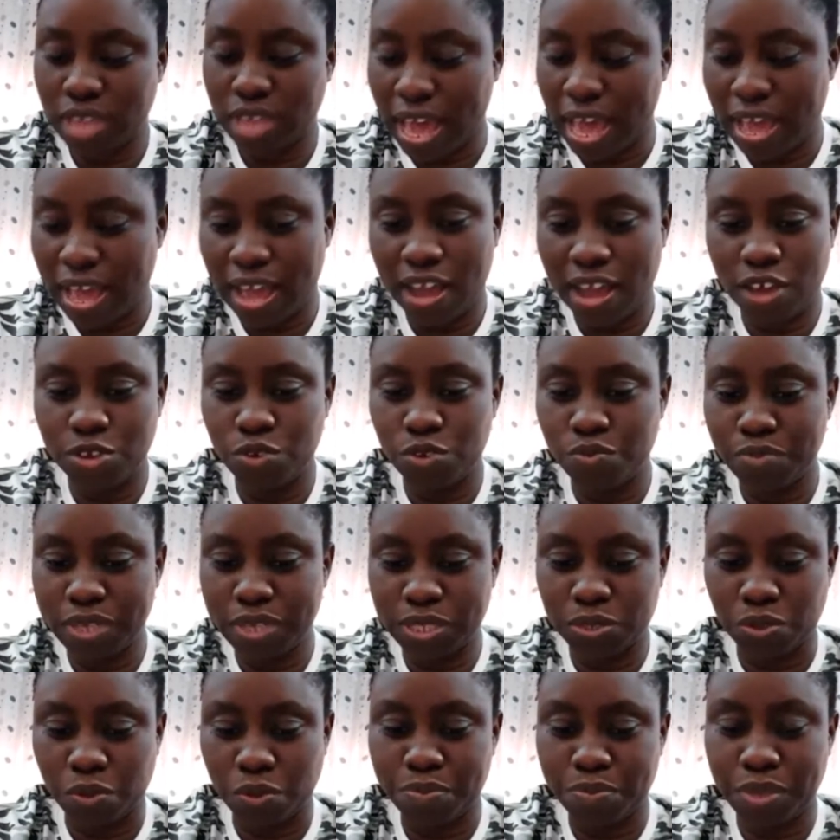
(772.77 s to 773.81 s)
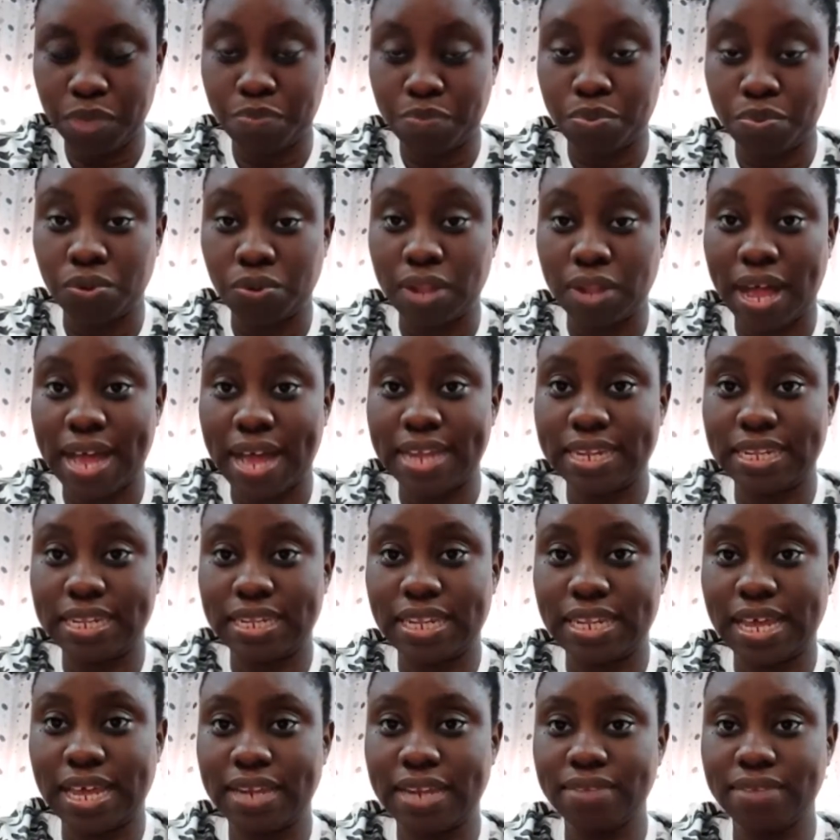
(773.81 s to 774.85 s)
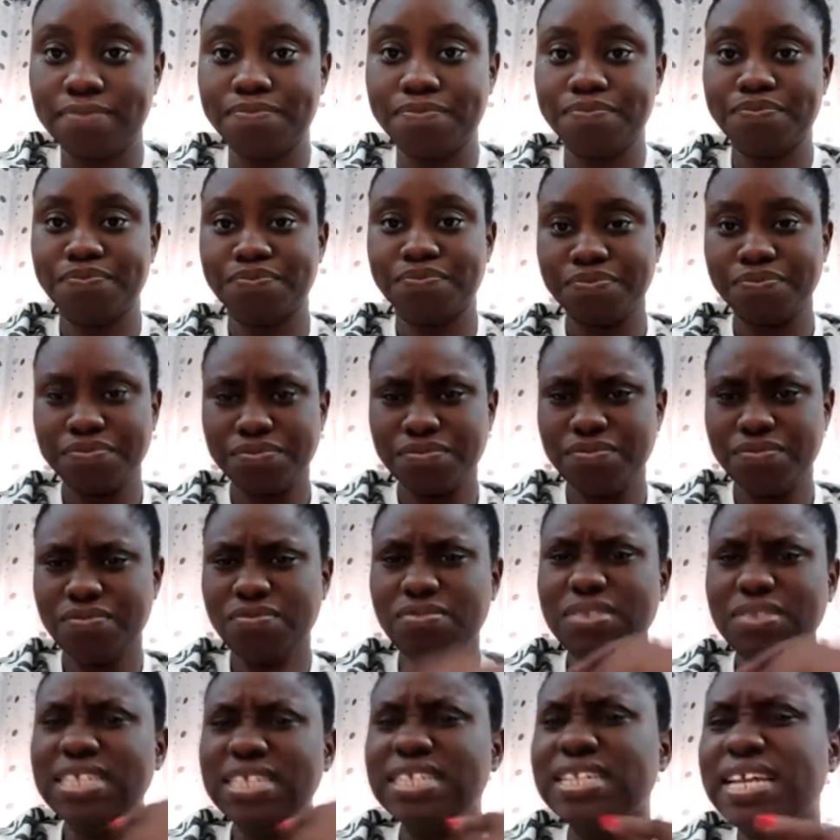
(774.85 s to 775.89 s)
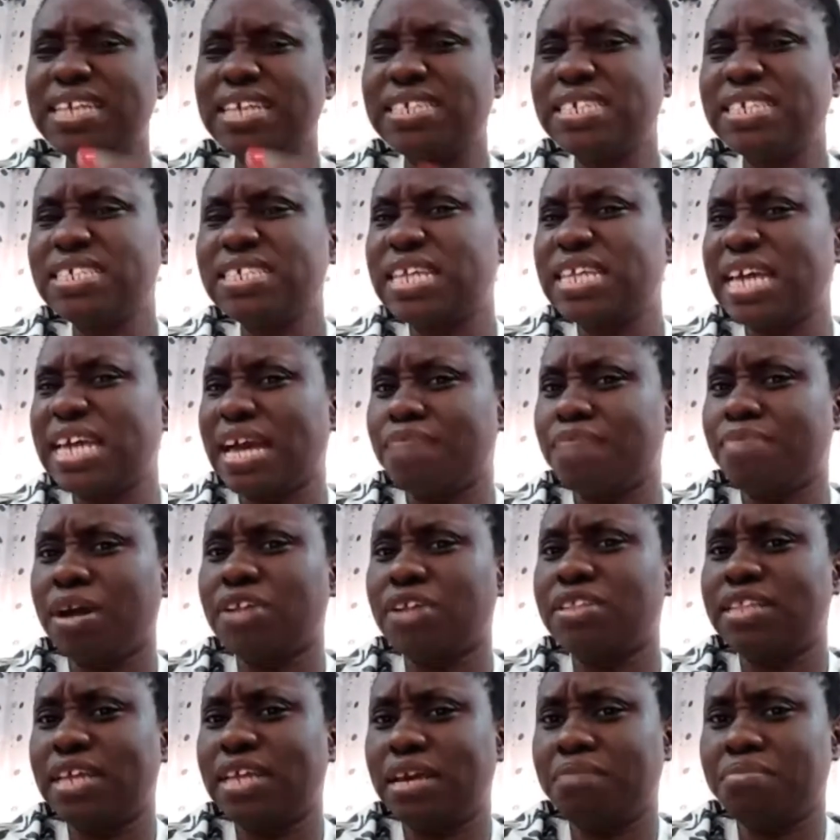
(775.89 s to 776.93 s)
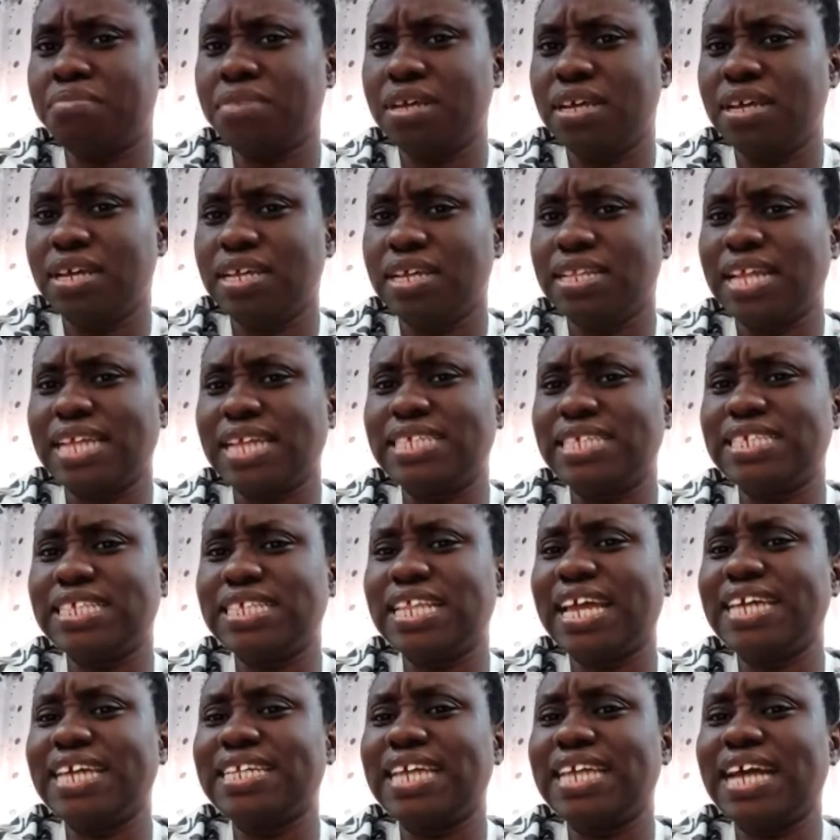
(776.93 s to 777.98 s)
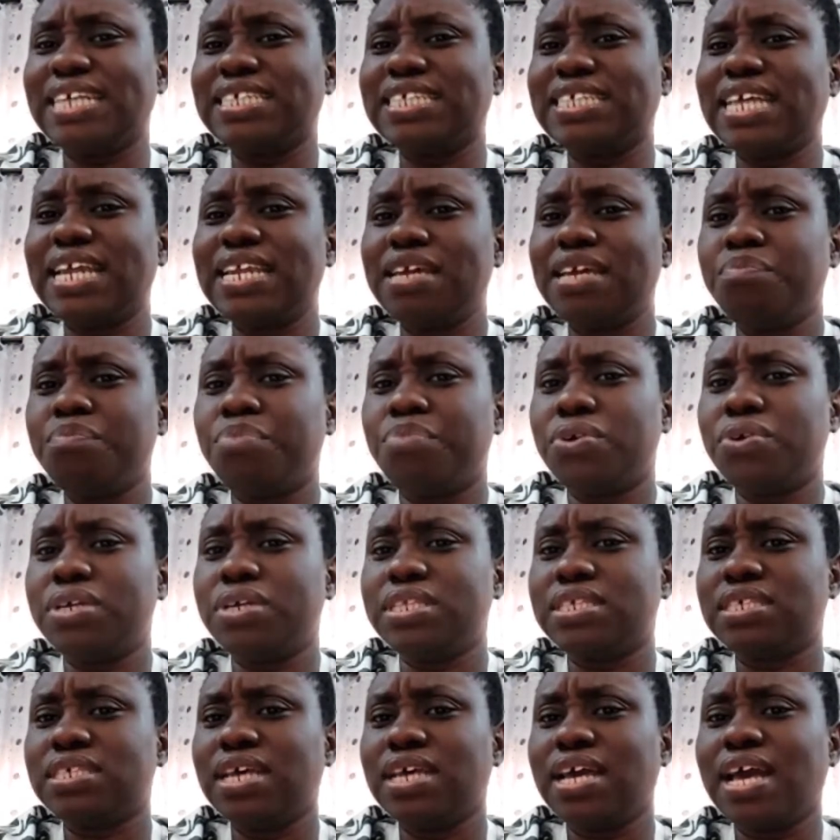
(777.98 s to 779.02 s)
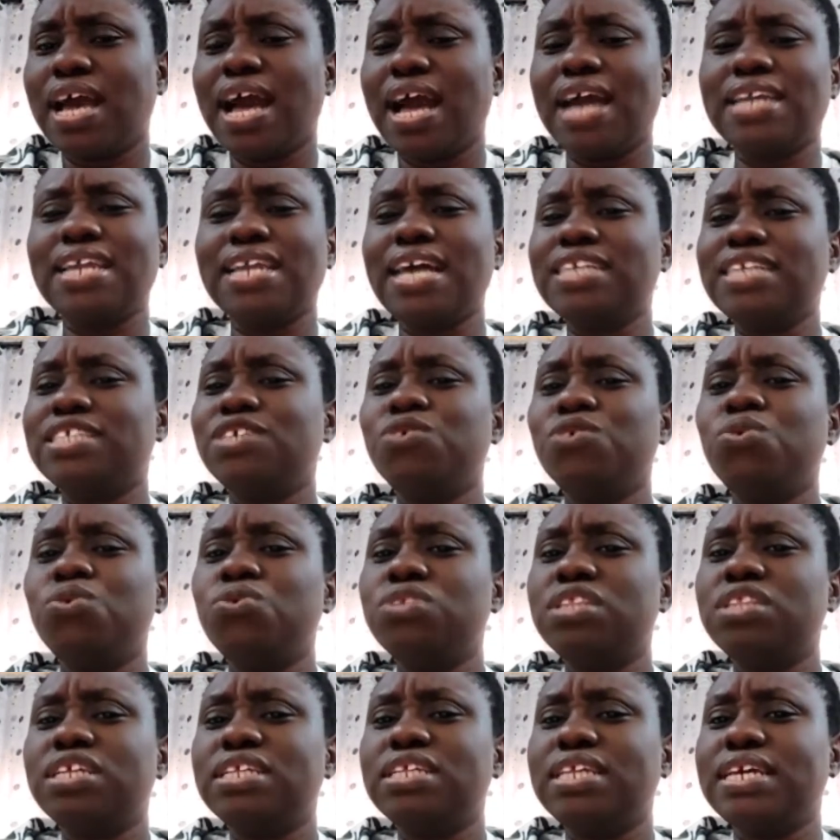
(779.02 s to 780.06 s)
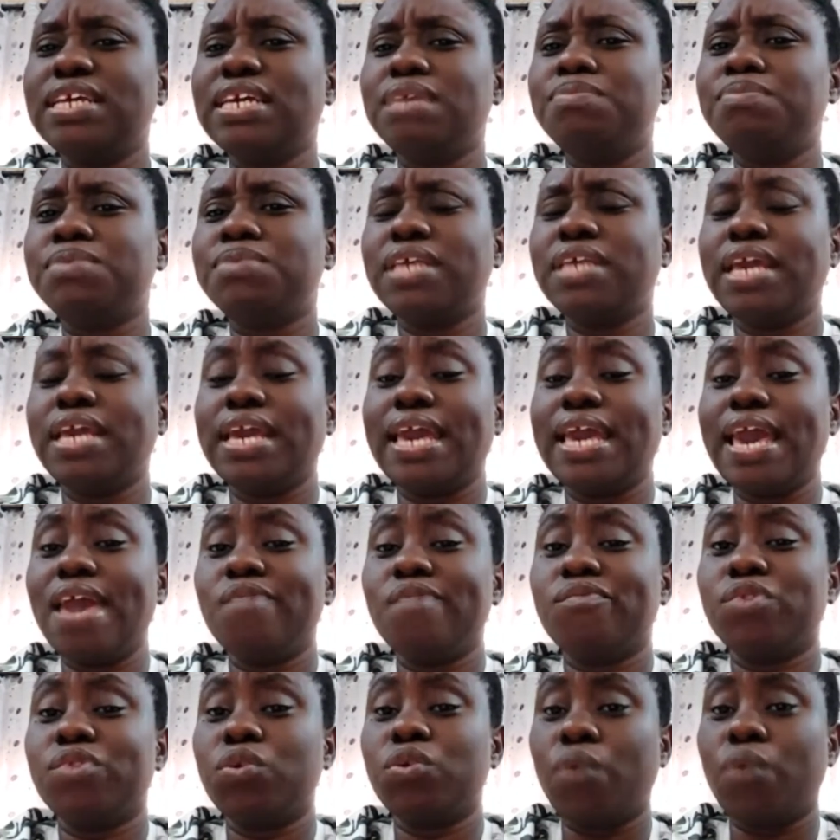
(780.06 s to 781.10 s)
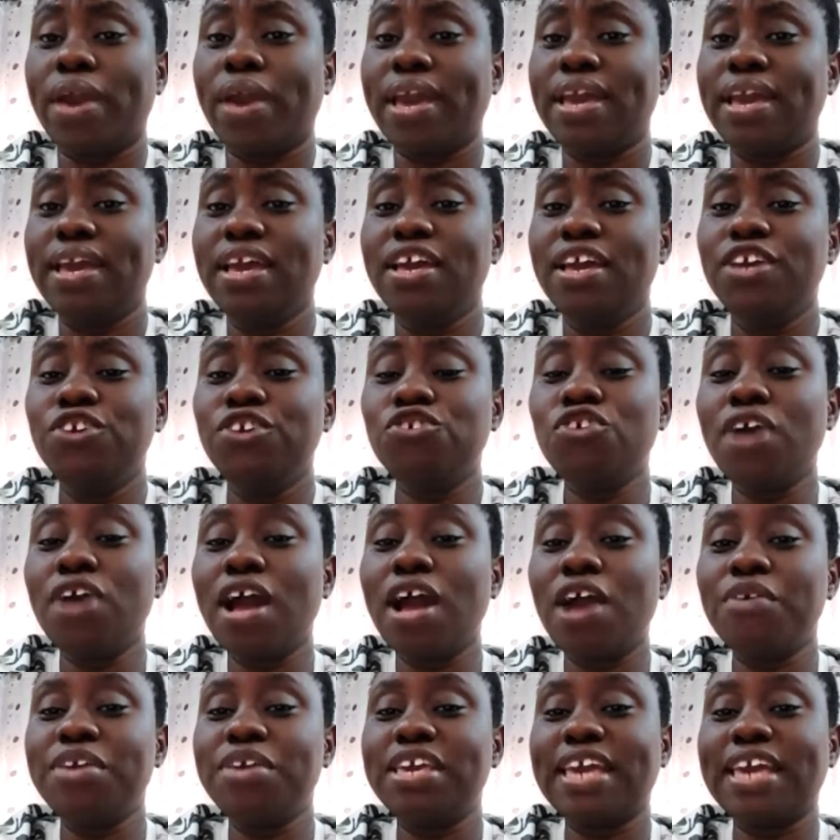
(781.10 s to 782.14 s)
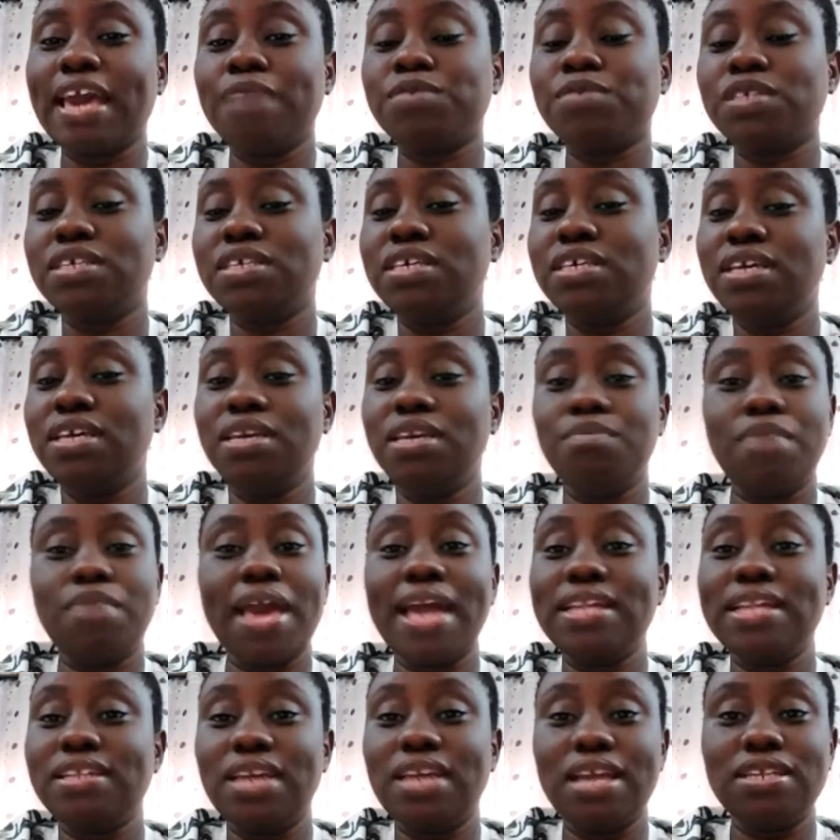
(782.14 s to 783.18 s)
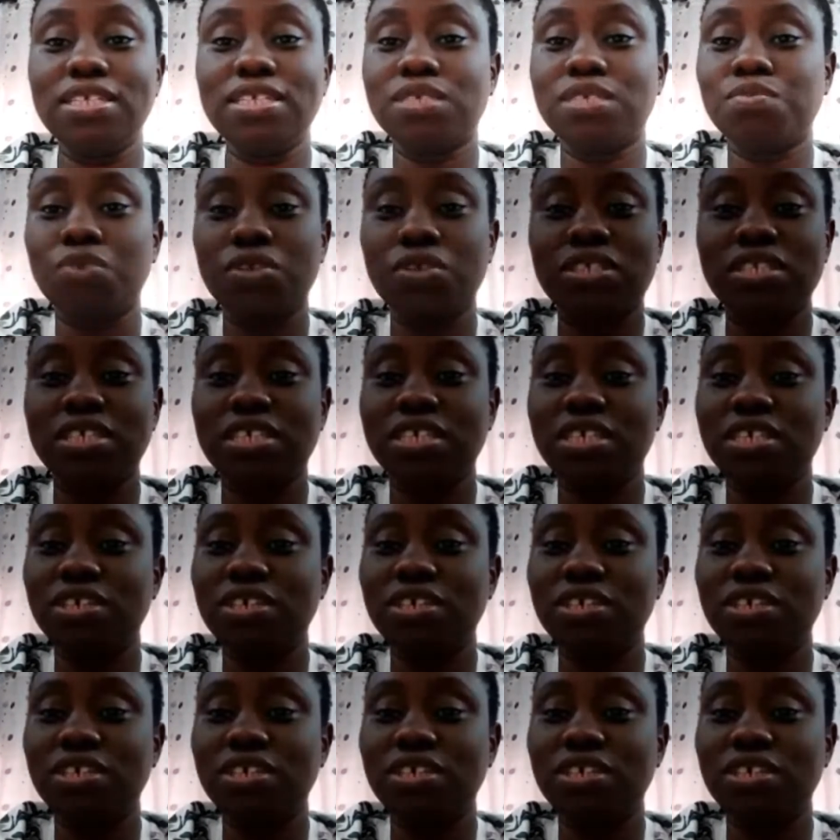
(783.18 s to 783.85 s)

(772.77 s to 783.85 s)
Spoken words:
how you meet some people and then there's this thing about them that is like their selling point. And that's the whole thing they keep saying everywhere. You know how he kept, any small thing,